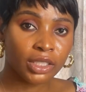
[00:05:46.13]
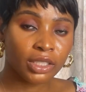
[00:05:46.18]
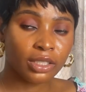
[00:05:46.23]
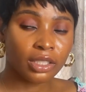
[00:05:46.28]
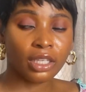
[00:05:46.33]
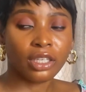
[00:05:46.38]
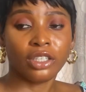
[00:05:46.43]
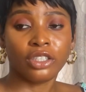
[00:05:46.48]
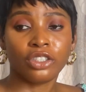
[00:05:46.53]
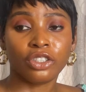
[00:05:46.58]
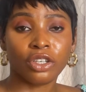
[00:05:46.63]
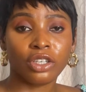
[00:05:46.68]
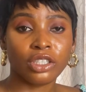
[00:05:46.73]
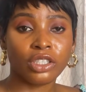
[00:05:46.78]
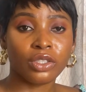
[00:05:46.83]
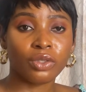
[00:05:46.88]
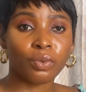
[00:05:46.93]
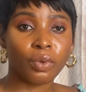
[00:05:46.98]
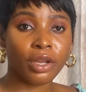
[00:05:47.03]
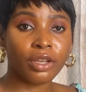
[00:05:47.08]
staycation
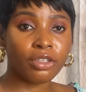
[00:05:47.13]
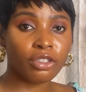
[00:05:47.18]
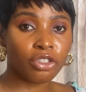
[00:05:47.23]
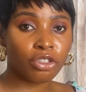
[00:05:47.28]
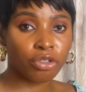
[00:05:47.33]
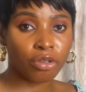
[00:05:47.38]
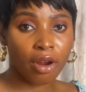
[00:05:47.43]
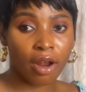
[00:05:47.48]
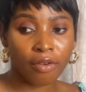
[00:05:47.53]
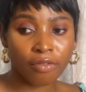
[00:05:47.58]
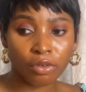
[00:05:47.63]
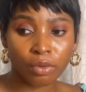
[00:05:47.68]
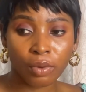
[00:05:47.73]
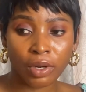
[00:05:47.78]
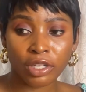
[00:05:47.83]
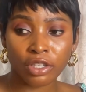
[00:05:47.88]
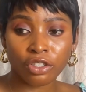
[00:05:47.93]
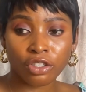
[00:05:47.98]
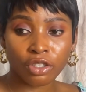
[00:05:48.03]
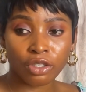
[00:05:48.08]
is when you travel
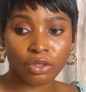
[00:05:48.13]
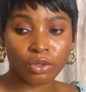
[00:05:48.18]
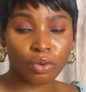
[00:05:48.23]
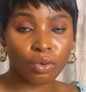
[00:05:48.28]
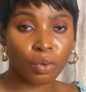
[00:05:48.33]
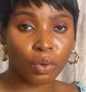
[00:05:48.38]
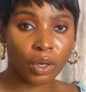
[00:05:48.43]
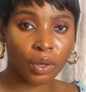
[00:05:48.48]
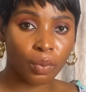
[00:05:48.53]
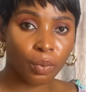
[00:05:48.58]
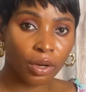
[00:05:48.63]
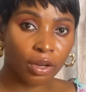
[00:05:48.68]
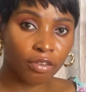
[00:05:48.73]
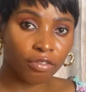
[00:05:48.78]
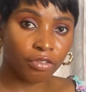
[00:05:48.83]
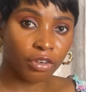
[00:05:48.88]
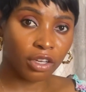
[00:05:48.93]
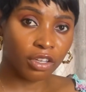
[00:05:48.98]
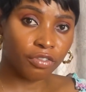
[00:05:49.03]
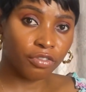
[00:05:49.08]
when you just go away
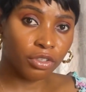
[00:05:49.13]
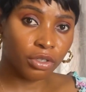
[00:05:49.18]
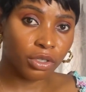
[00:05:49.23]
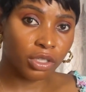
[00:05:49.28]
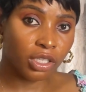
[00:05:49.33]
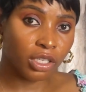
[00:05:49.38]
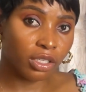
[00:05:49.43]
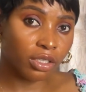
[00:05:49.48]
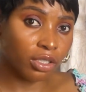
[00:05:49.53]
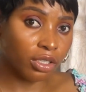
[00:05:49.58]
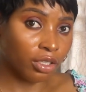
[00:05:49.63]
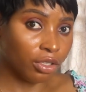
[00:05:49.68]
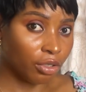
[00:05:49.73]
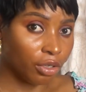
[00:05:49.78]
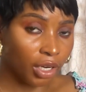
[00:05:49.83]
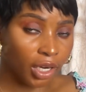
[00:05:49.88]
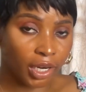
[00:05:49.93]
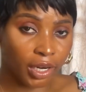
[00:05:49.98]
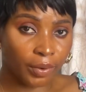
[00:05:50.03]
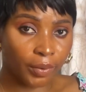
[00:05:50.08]
for a few days in your
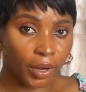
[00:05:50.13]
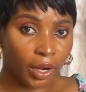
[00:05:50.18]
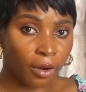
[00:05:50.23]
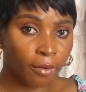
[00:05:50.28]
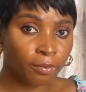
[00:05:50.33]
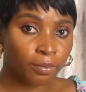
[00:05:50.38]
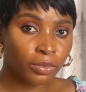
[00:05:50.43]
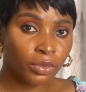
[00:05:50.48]
area